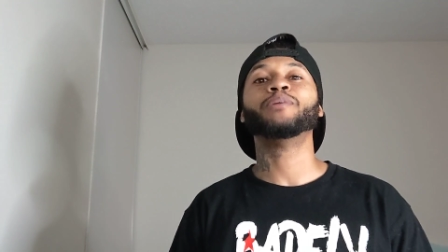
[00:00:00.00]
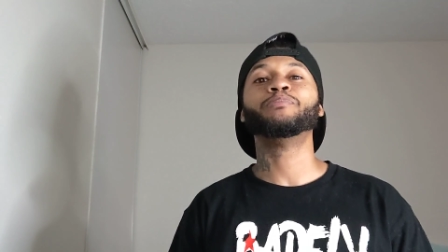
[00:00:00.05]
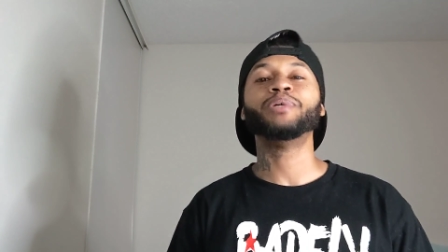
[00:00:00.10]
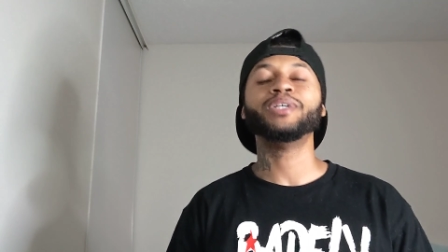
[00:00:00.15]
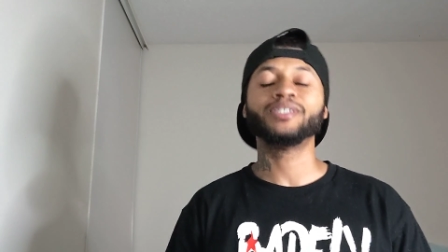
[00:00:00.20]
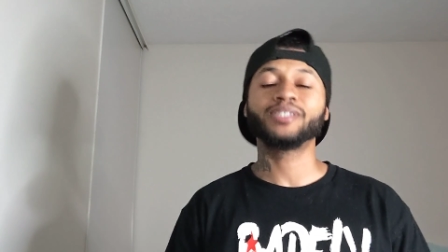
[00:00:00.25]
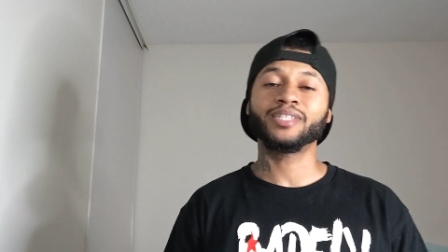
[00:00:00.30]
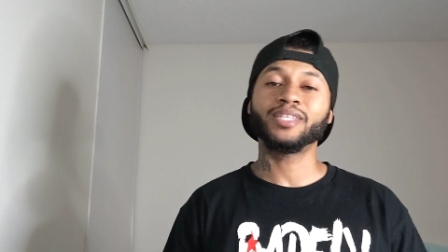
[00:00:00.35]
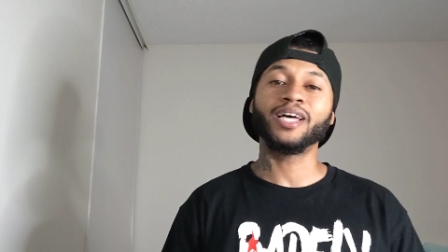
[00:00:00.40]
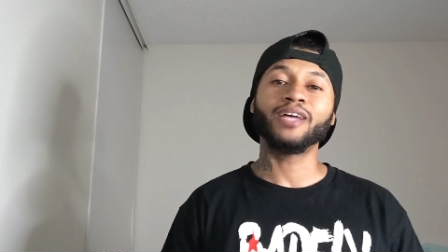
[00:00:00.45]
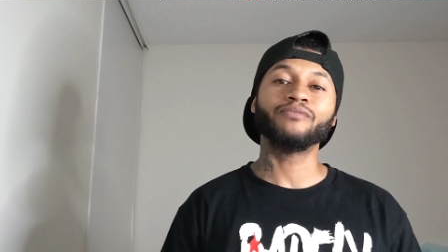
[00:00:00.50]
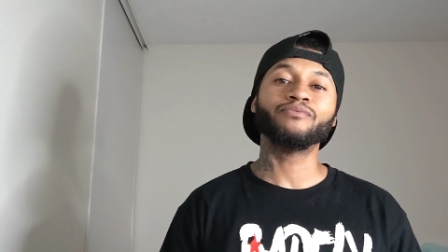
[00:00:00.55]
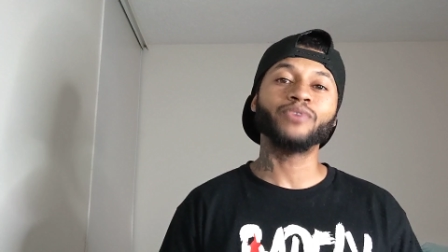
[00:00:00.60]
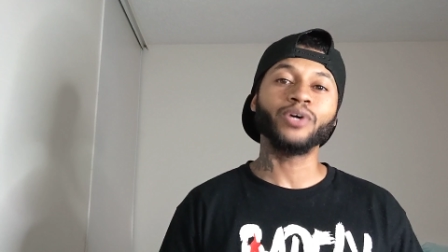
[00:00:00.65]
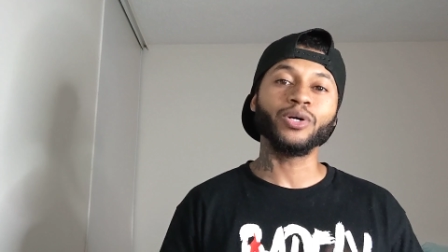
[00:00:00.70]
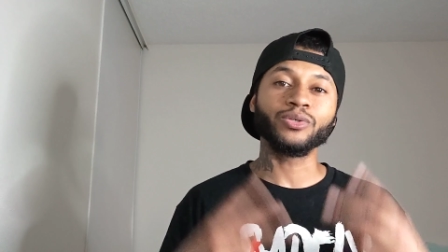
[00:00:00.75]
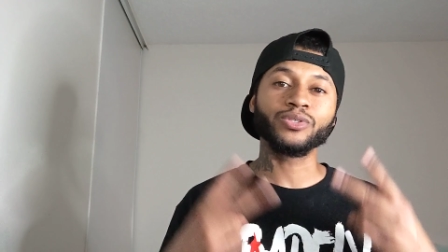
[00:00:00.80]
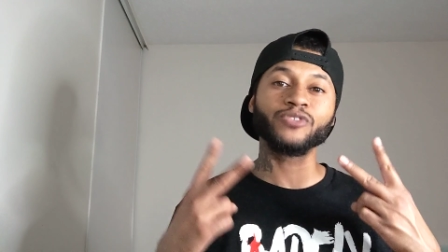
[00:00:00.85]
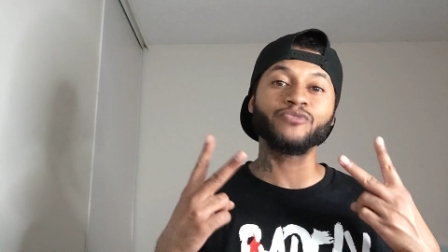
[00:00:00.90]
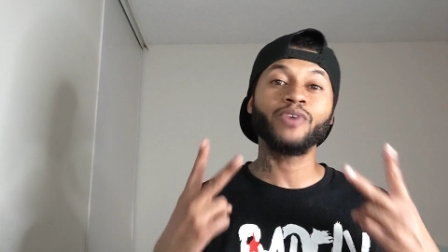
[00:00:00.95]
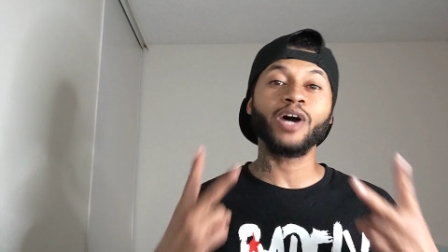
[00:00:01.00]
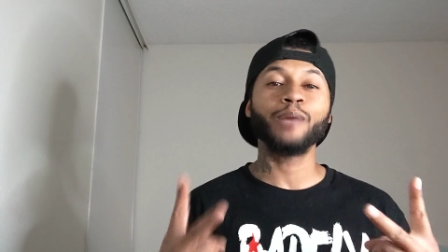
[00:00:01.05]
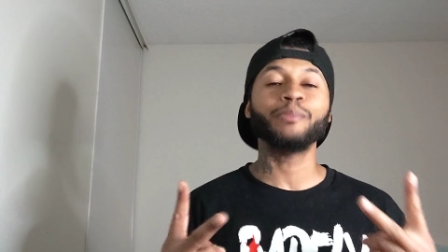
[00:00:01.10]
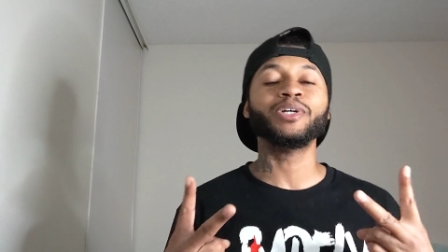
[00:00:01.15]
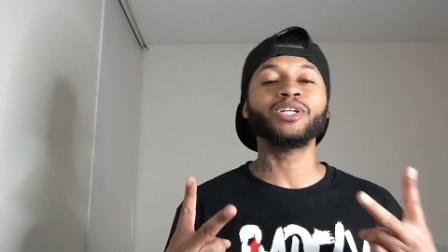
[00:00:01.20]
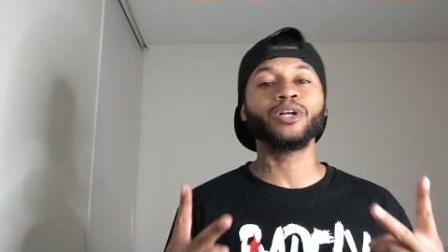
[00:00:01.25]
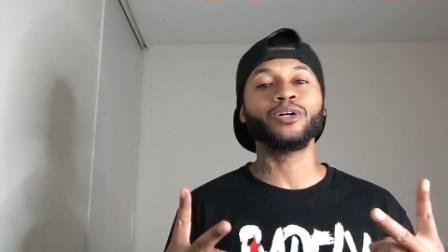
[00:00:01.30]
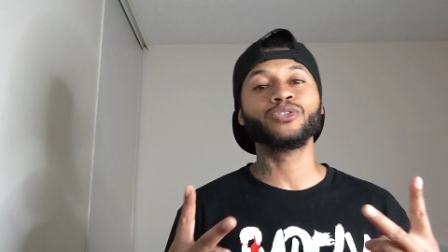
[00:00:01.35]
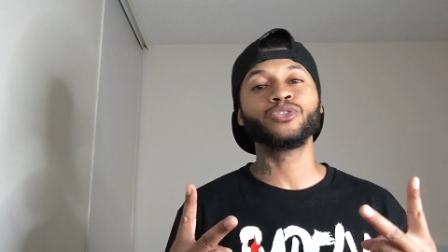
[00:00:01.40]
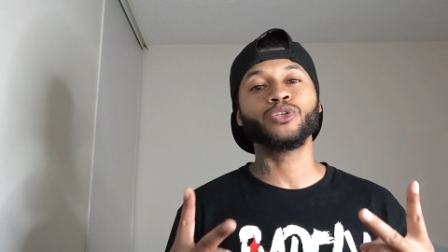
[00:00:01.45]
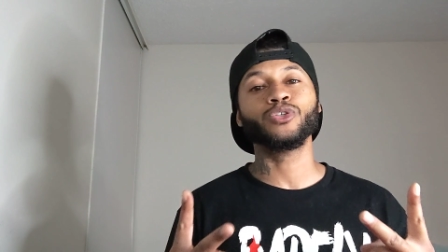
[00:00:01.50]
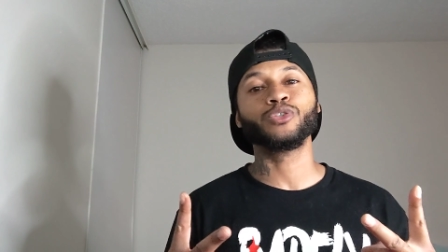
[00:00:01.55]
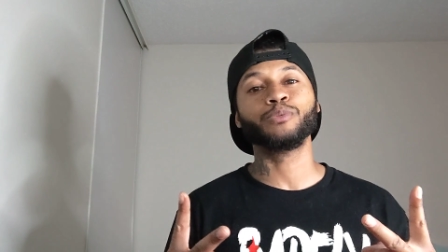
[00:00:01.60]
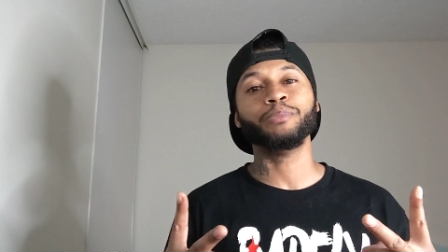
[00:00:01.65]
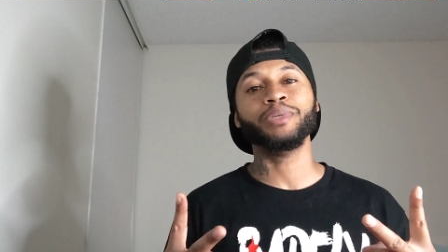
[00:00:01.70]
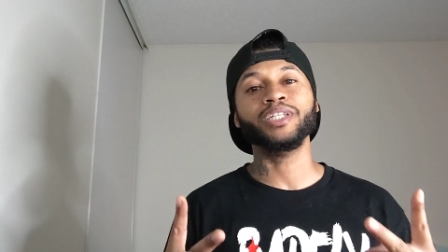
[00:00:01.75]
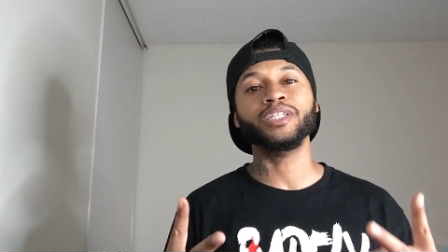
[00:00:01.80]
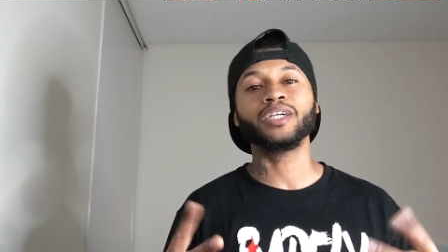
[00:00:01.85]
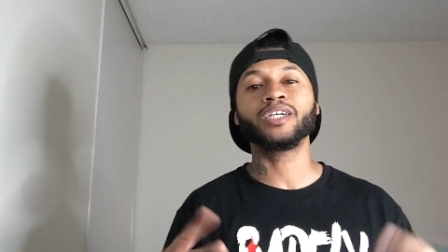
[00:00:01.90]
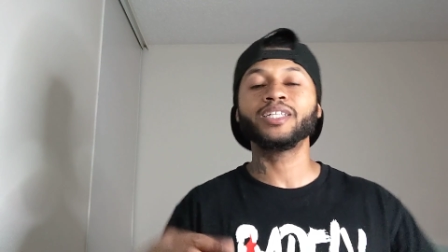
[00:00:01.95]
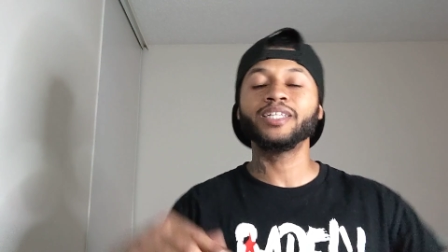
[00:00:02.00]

Love, peace, and light, folks. Find me on all social media.